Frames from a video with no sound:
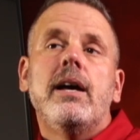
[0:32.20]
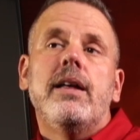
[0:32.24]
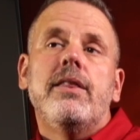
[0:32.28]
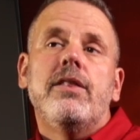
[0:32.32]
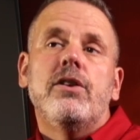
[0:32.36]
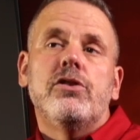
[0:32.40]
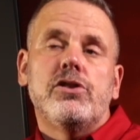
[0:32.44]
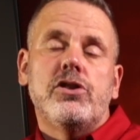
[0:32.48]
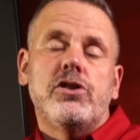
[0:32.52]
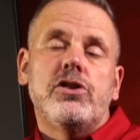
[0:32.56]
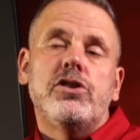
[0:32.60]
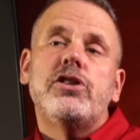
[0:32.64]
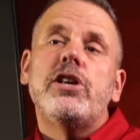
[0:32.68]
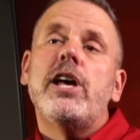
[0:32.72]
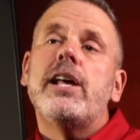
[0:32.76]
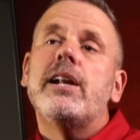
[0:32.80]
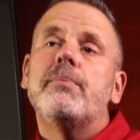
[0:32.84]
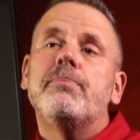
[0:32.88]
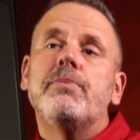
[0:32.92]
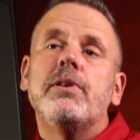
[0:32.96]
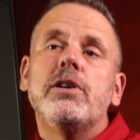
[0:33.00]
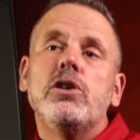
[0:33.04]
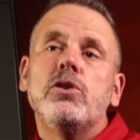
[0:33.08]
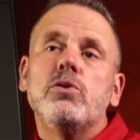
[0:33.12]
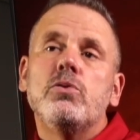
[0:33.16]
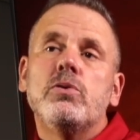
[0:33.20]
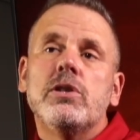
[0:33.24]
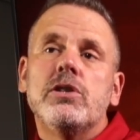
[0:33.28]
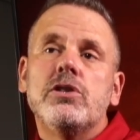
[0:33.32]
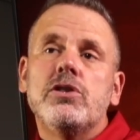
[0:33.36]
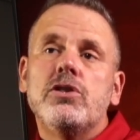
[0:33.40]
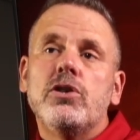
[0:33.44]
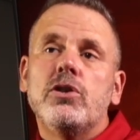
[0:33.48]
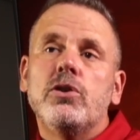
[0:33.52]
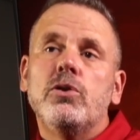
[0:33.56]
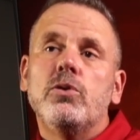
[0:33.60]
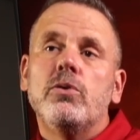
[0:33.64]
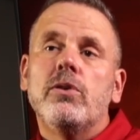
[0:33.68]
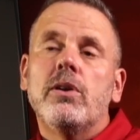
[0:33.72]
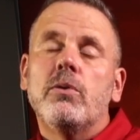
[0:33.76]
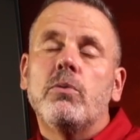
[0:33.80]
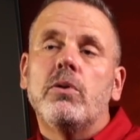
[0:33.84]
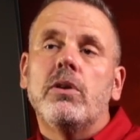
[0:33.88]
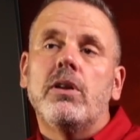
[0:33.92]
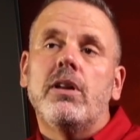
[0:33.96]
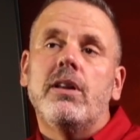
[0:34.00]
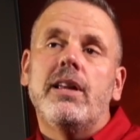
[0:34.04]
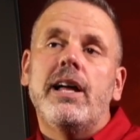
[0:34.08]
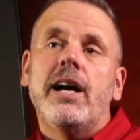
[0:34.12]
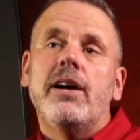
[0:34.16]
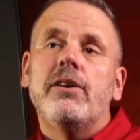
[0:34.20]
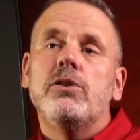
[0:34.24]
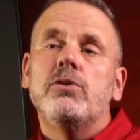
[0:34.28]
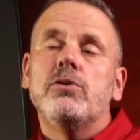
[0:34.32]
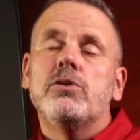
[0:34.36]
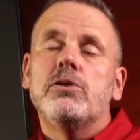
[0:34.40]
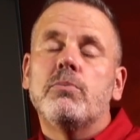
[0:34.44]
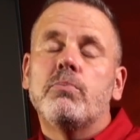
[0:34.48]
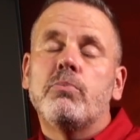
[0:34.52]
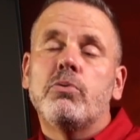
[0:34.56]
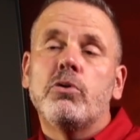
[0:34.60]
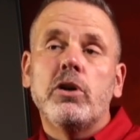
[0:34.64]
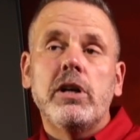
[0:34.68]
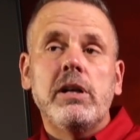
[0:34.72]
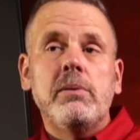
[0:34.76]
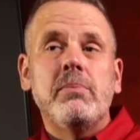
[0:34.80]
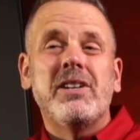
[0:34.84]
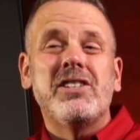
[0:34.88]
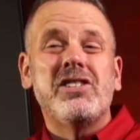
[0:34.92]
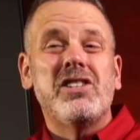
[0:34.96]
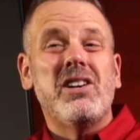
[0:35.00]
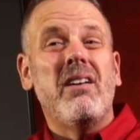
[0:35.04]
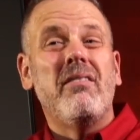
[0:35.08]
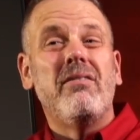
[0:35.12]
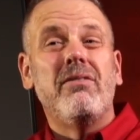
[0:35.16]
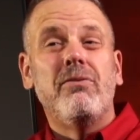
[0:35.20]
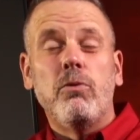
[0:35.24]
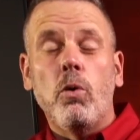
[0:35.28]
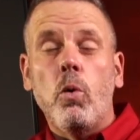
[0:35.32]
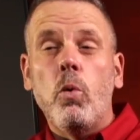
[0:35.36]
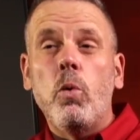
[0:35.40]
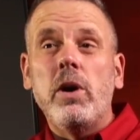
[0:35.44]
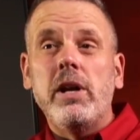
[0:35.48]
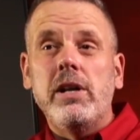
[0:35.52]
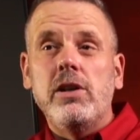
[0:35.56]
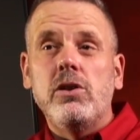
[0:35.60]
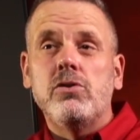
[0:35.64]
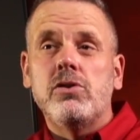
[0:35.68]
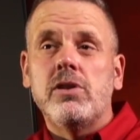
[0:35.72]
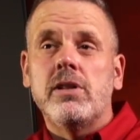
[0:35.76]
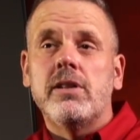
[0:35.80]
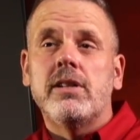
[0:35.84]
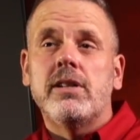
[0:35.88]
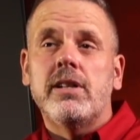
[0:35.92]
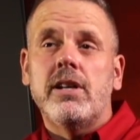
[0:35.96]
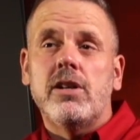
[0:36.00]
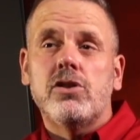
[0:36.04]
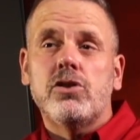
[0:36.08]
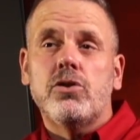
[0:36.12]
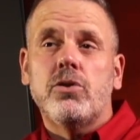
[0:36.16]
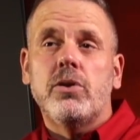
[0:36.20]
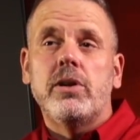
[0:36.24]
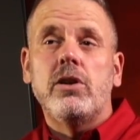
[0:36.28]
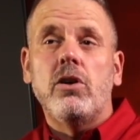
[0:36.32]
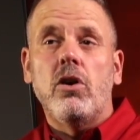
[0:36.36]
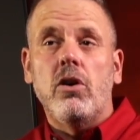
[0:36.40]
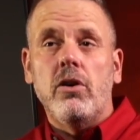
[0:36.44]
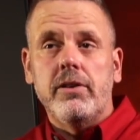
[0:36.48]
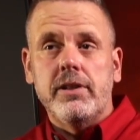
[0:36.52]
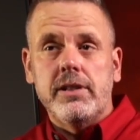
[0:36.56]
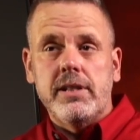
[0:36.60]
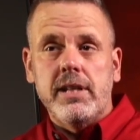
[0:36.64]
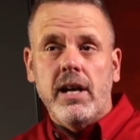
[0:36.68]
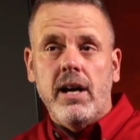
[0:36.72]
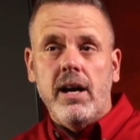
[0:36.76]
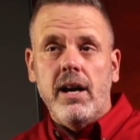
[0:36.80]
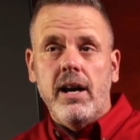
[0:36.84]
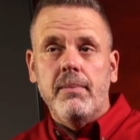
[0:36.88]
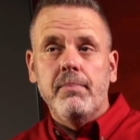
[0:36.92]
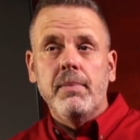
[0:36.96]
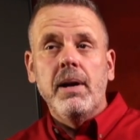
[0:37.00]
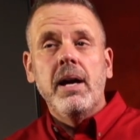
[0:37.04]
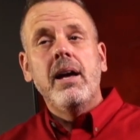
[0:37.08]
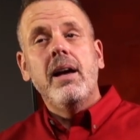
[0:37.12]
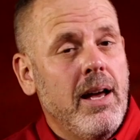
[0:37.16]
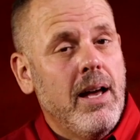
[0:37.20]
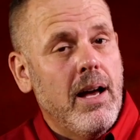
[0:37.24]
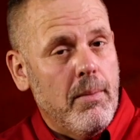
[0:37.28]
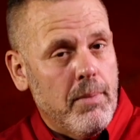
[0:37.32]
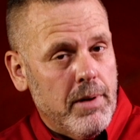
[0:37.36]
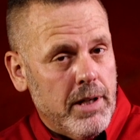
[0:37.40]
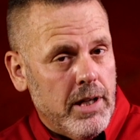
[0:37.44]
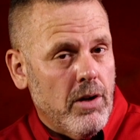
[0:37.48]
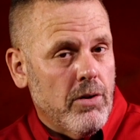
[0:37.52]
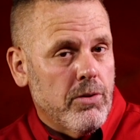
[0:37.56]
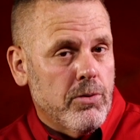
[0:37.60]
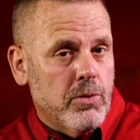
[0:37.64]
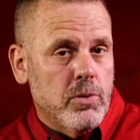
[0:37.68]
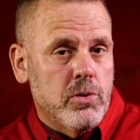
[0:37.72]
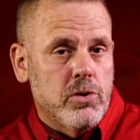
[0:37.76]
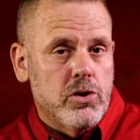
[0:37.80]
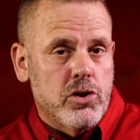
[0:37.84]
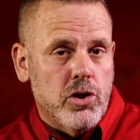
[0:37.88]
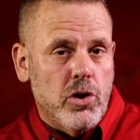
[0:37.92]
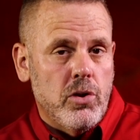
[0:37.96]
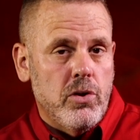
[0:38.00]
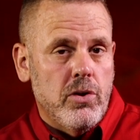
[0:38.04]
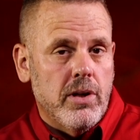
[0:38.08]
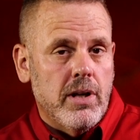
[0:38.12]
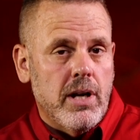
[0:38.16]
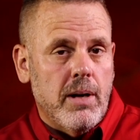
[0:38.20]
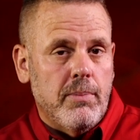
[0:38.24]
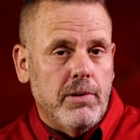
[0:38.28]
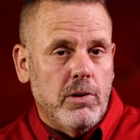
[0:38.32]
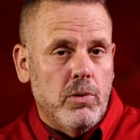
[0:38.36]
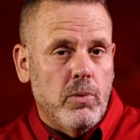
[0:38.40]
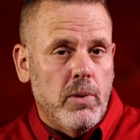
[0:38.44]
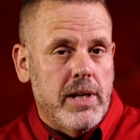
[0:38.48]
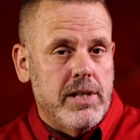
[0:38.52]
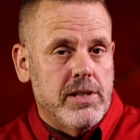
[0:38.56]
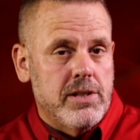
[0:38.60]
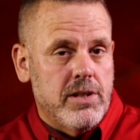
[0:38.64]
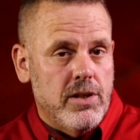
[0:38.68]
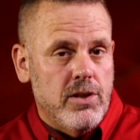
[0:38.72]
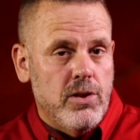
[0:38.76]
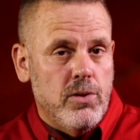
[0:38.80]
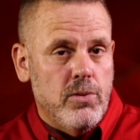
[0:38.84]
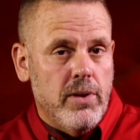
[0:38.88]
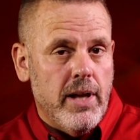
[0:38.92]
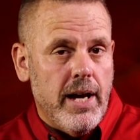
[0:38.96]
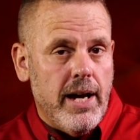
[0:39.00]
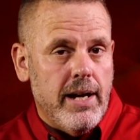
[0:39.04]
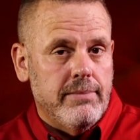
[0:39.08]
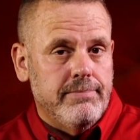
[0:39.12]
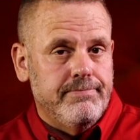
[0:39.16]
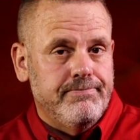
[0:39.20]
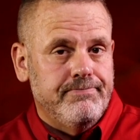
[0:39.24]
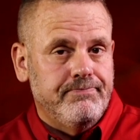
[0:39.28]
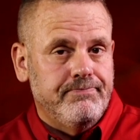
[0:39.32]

there's a setup that you can do that will allow you to pretty much avoid using the touchscreen all the time. I'm going to go through and show you a couple of ways to do that.